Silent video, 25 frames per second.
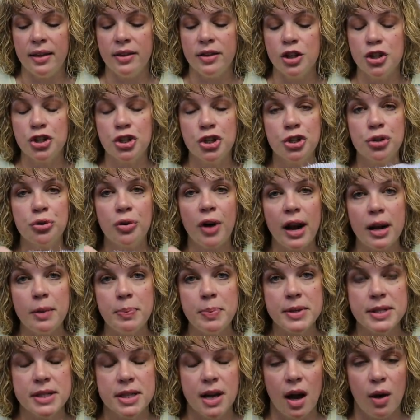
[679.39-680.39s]
the
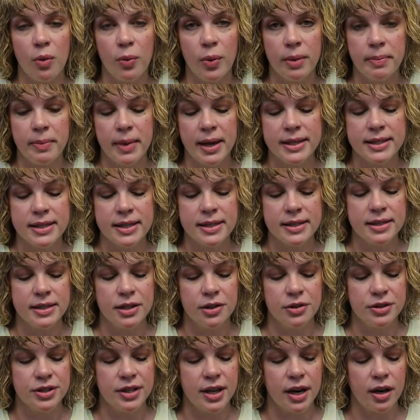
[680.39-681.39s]
stripe is not what makes it
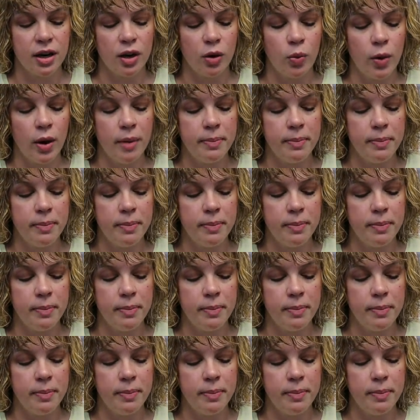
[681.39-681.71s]
seersucker.